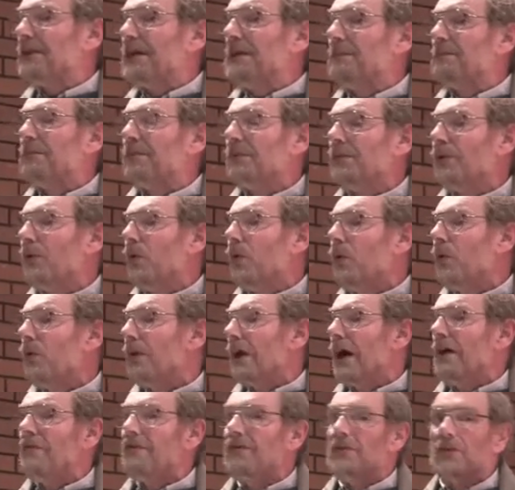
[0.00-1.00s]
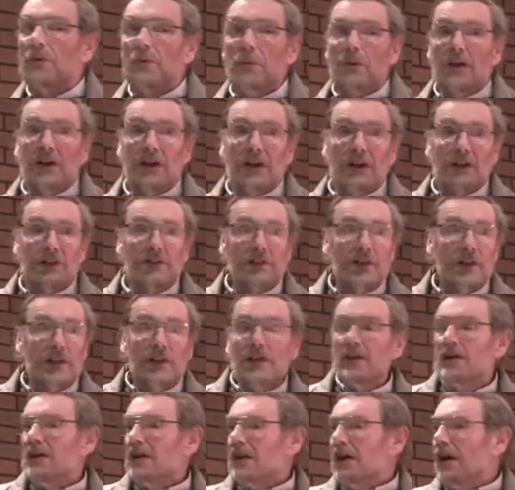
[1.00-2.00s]
people all over the world,
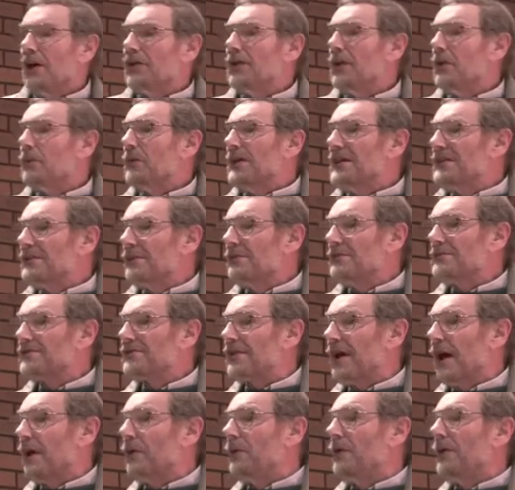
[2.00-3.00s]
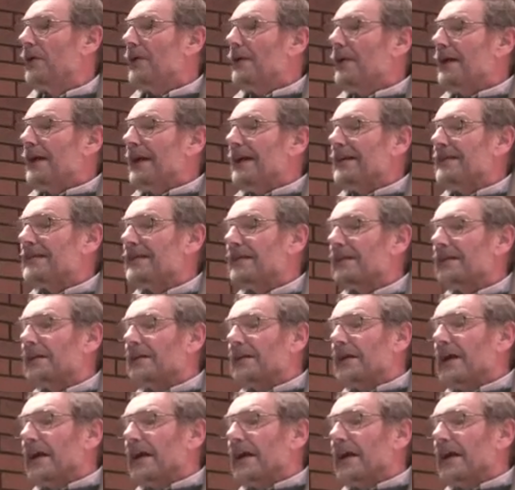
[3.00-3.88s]
and that we do so in an